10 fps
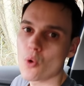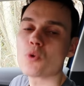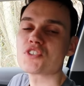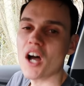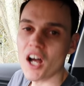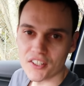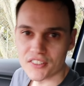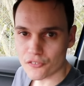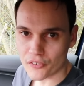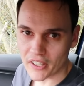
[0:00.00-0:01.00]
was
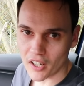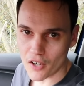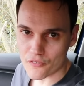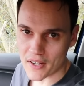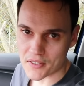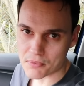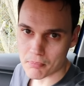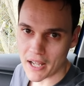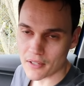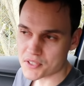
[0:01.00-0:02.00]
under
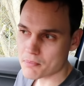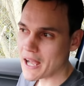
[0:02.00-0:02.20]
£3,500,